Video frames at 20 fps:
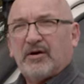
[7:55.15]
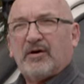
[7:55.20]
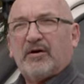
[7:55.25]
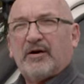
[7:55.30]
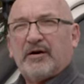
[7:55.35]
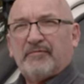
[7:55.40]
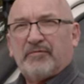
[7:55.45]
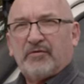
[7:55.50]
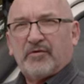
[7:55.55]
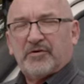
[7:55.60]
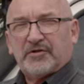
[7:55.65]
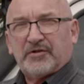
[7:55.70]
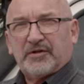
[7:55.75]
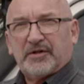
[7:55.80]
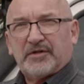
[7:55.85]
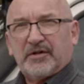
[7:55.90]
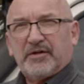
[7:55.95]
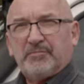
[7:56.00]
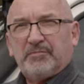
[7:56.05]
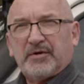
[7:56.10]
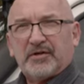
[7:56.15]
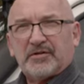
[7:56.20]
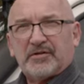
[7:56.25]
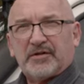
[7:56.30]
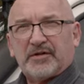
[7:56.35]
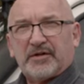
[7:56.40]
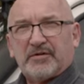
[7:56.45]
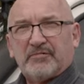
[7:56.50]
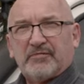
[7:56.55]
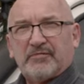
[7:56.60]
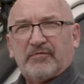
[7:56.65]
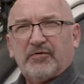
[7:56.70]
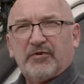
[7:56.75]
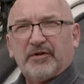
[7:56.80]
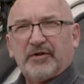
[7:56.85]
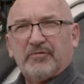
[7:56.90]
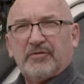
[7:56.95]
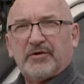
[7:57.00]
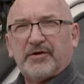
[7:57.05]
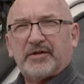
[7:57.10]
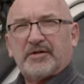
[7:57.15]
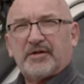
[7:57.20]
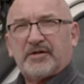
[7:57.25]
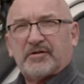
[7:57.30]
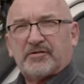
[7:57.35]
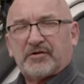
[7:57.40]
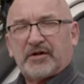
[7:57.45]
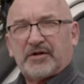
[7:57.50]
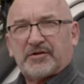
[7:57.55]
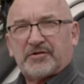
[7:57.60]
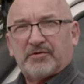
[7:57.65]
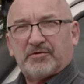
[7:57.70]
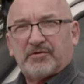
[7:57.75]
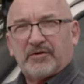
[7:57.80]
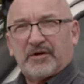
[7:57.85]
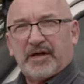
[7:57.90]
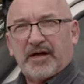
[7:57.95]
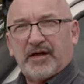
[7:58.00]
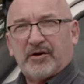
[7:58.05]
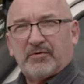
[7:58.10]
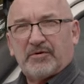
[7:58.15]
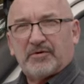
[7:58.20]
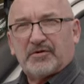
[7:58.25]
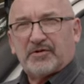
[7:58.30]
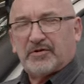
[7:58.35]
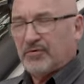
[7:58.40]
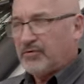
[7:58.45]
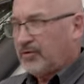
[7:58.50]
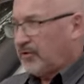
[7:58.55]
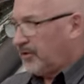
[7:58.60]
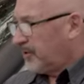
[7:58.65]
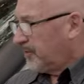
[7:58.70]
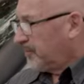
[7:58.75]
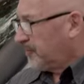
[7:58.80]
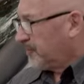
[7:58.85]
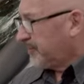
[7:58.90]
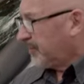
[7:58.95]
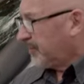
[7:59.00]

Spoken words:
unfortunately did, because I didn't fully read the instructions on how to install it.